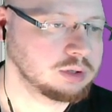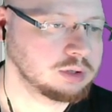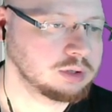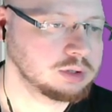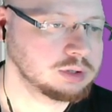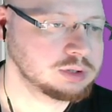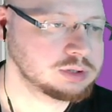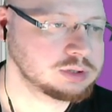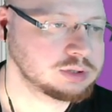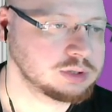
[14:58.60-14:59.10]

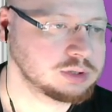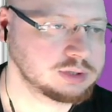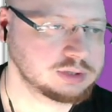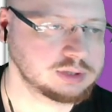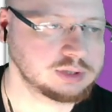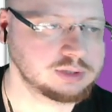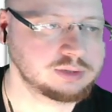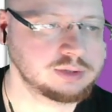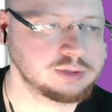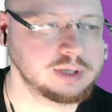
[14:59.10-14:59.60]
It's not
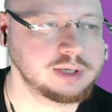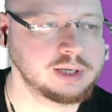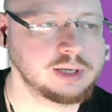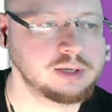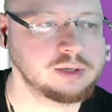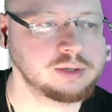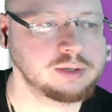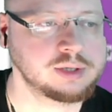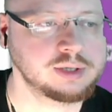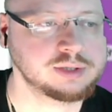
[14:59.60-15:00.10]
set to
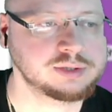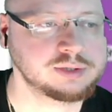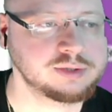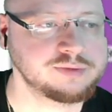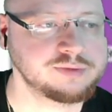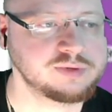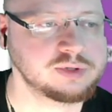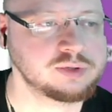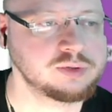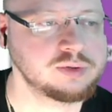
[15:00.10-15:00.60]
idle. Okay, so
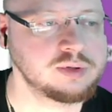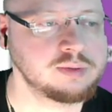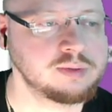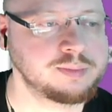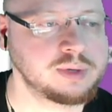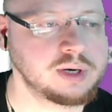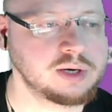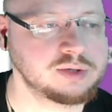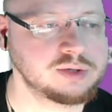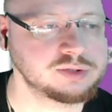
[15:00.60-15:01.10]
if I do the
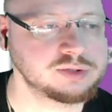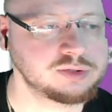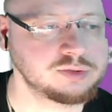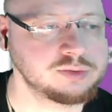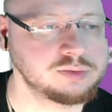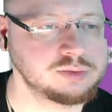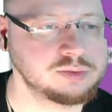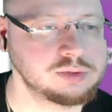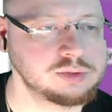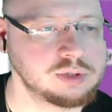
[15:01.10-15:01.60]
browse
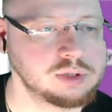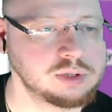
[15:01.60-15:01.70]
tool,